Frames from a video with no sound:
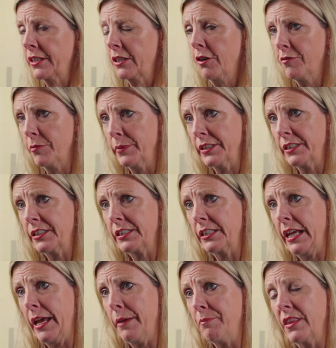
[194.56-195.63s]
the government
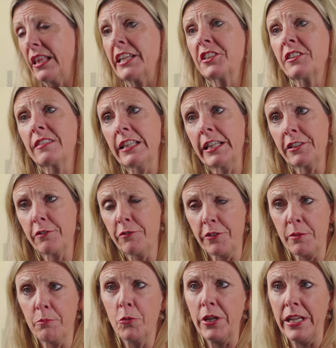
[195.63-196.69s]
um, legislated for
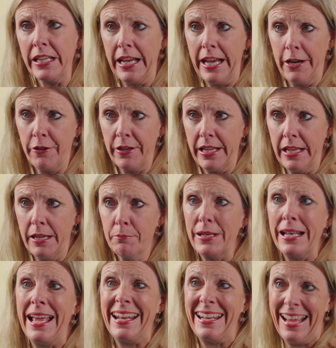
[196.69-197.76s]
the Marine Area
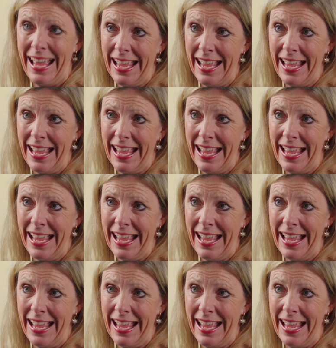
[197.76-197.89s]
Plan